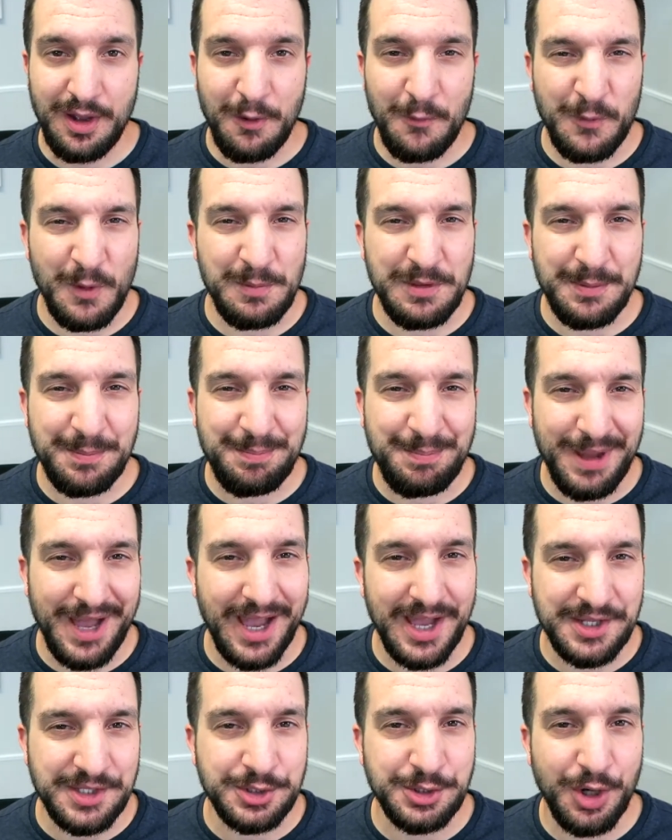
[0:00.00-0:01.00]
from the
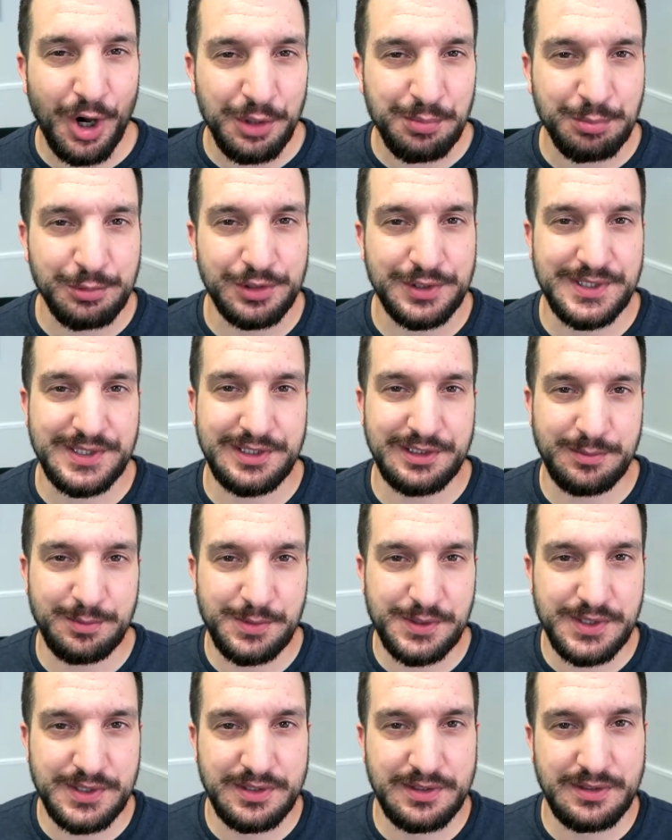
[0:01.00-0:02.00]
bad
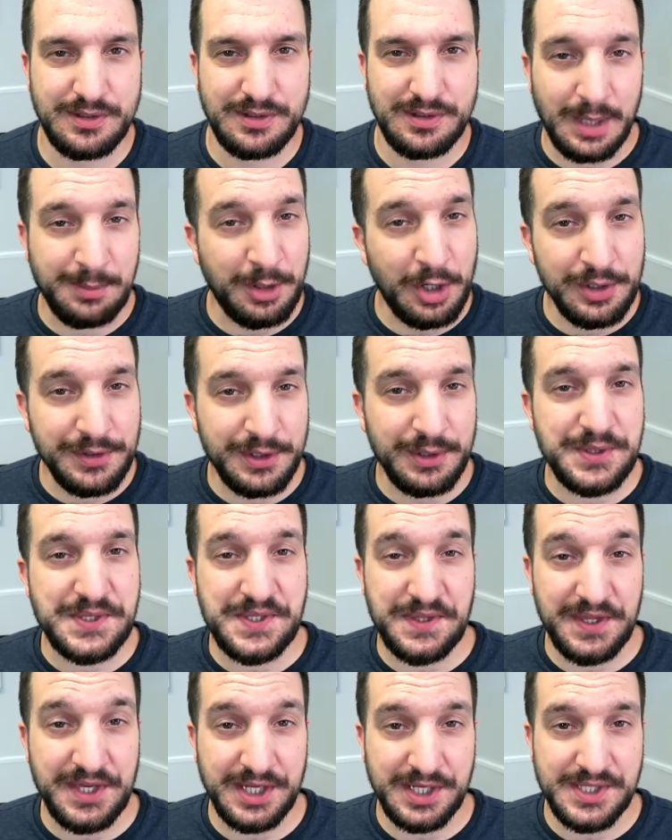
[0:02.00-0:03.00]
non-Muslims. Among those
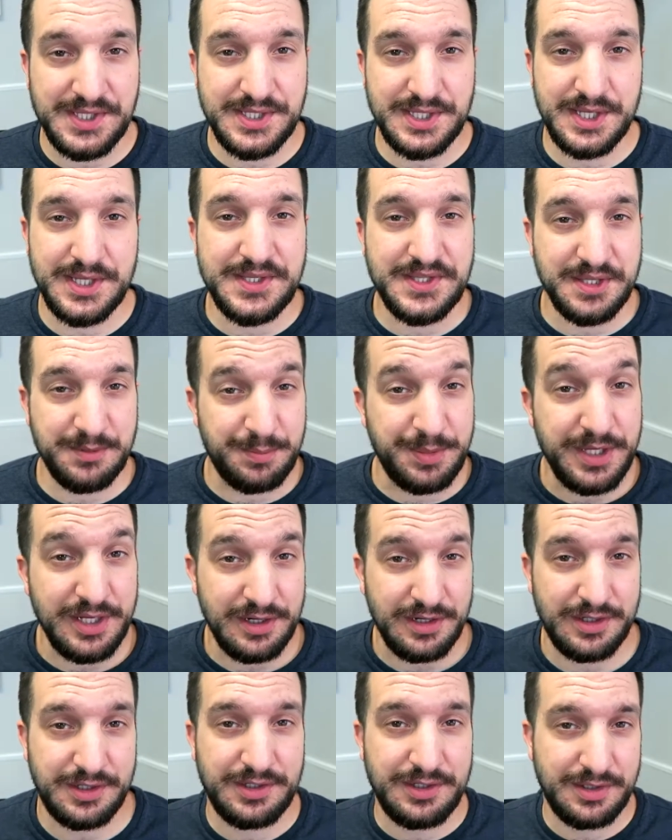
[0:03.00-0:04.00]
things is the
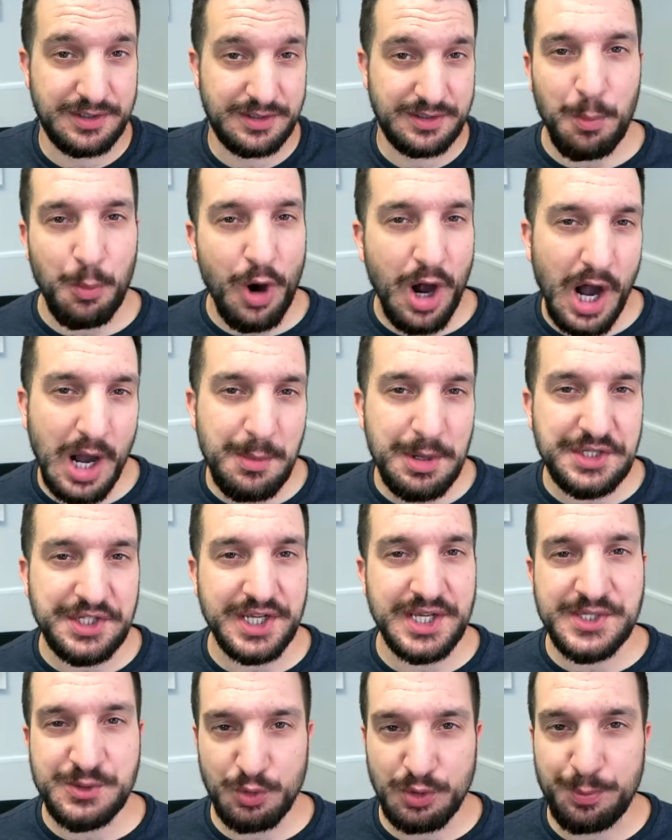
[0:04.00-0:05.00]
beard. Muhammad
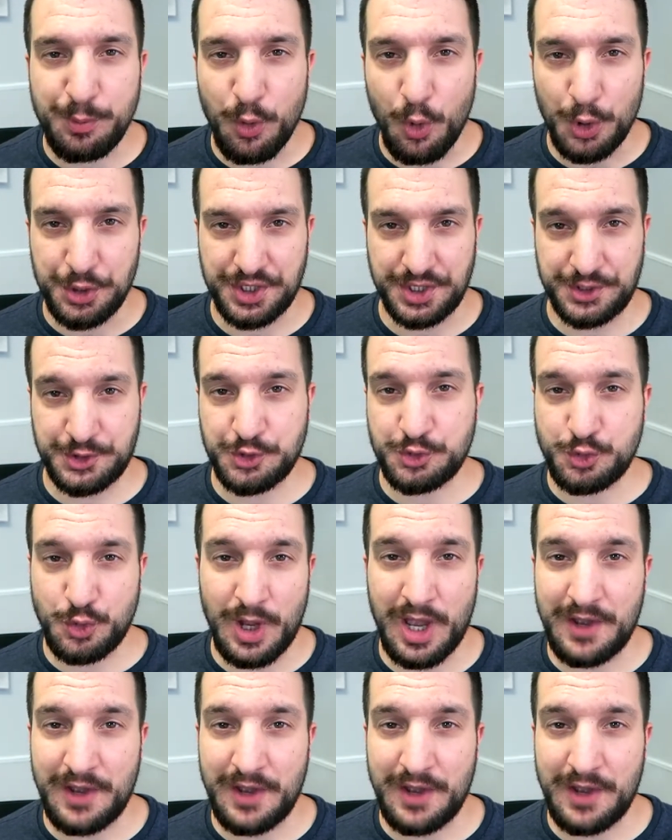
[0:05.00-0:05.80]
is reported to